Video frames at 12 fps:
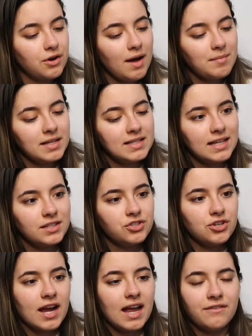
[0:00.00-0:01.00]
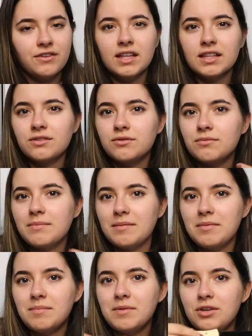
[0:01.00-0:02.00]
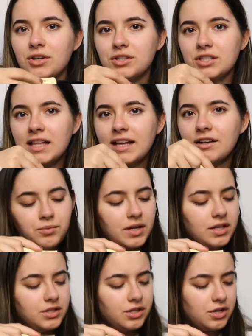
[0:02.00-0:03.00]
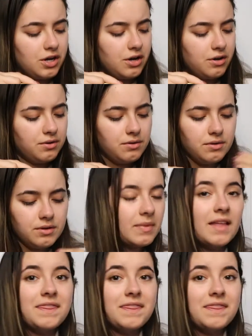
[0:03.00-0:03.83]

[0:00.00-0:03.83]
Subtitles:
I'm excited to try. I feel like this would maybe be good to like bring to go.